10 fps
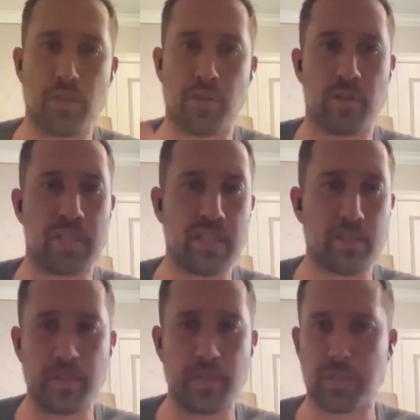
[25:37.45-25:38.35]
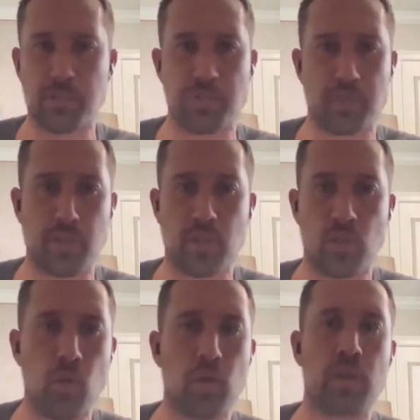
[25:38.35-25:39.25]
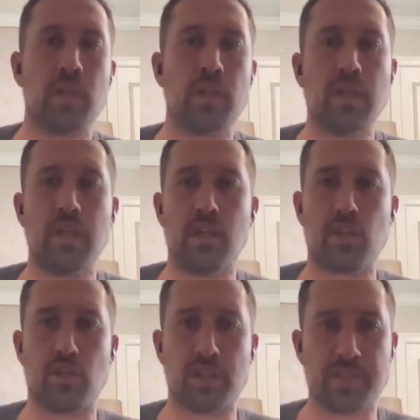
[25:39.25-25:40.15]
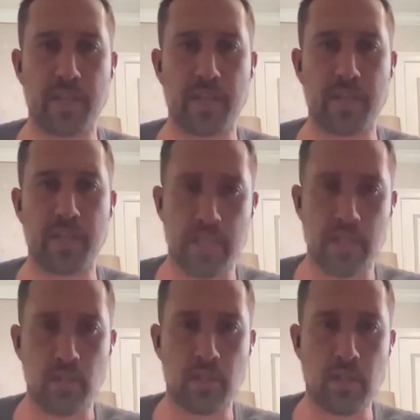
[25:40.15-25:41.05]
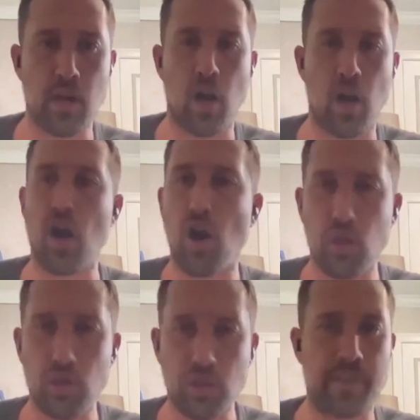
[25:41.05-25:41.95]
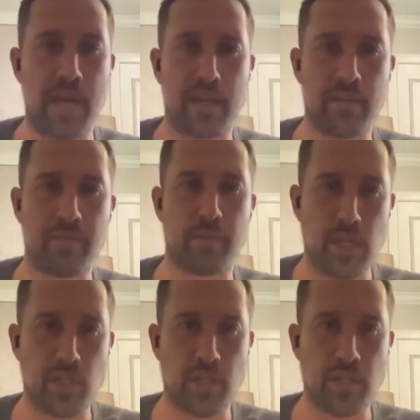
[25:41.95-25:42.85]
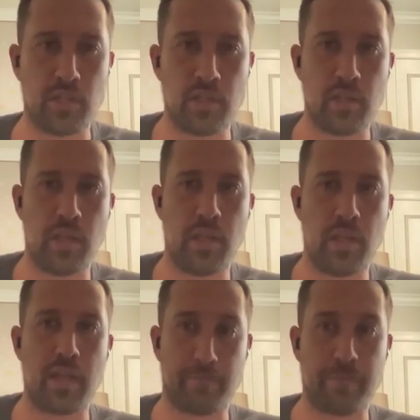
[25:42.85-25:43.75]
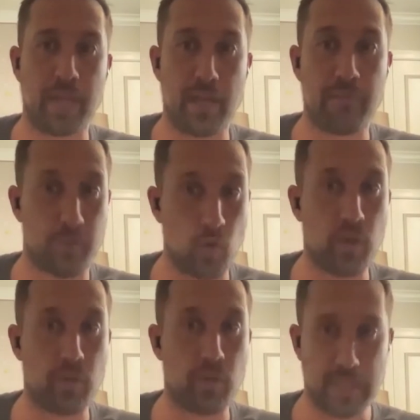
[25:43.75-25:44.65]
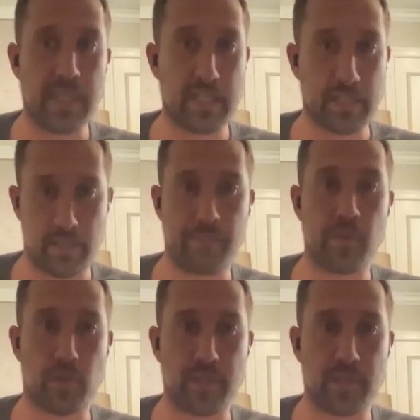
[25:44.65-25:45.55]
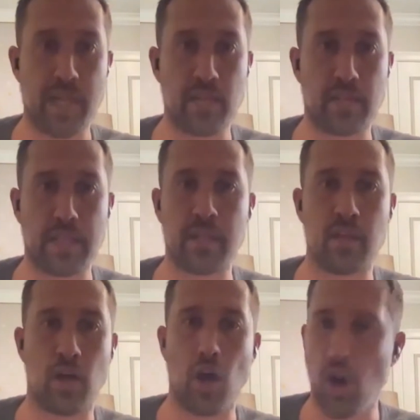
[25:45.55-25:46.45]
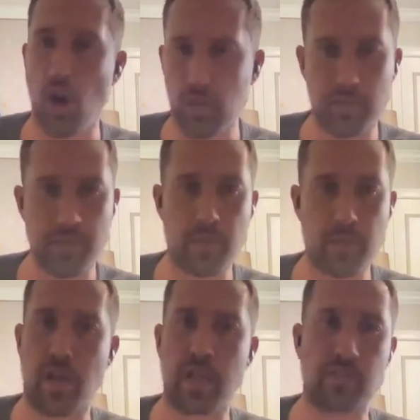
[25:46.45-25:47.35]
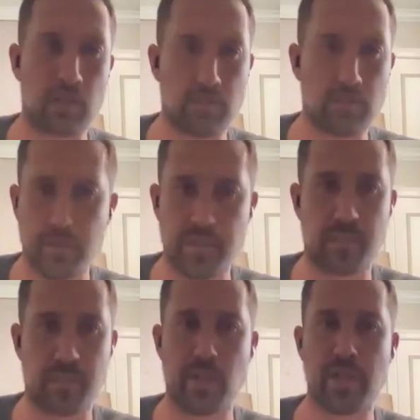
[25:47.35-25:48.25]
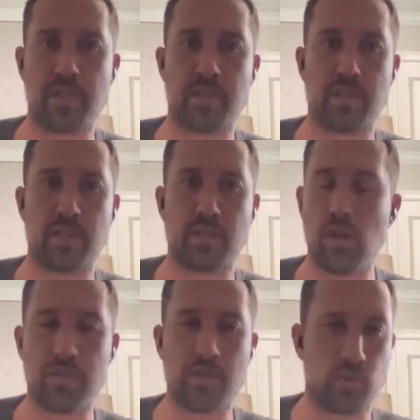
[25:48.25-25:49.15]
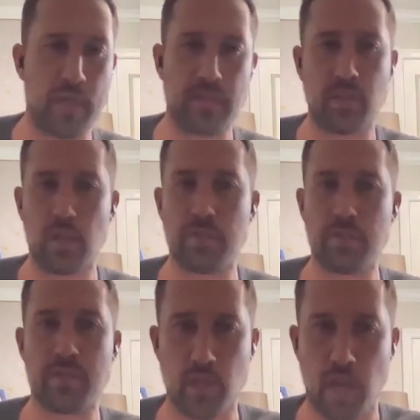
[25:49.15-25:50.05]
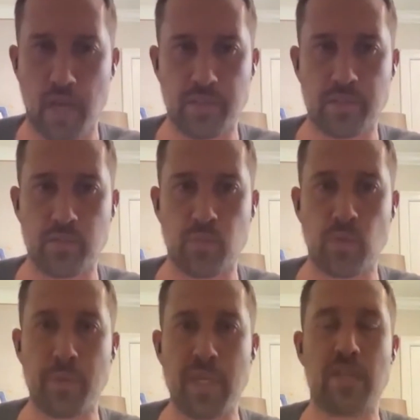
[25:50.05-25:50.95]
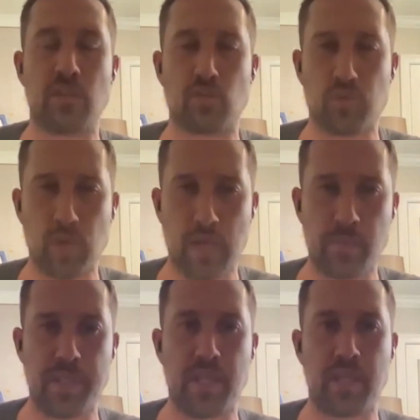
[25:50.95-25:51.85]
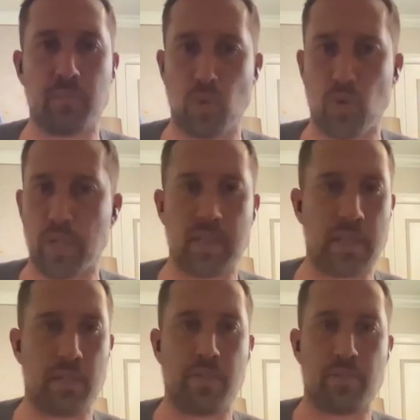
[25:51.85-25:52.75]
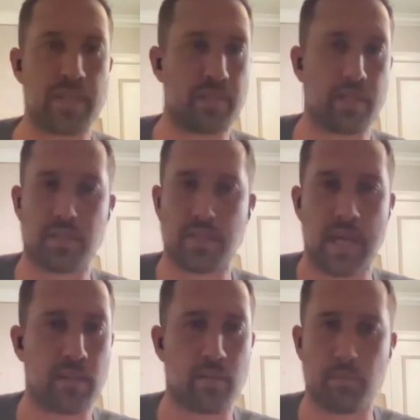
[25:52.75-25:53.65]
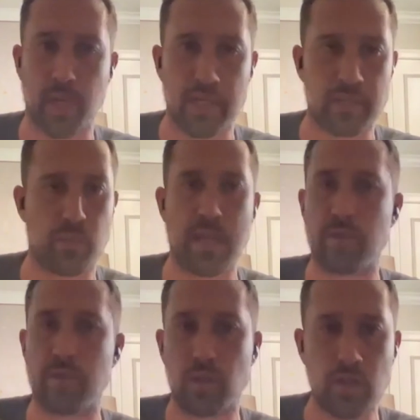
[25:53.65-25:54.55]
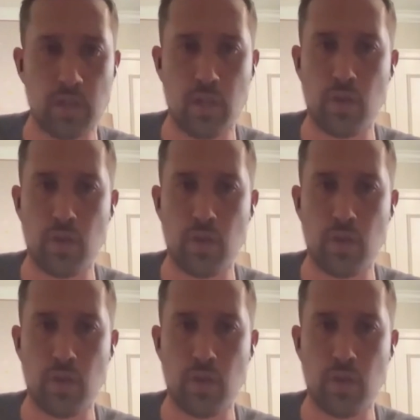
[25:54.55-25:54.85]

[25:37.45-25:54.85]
whether you're an individual contributor or you're a sales leader, all of that information. If you're building and if you're scaling, all of those thoughts, all of those experiences, all of those wins, all of those losses will be incredibly important in 3, 6, 9 months. Whenever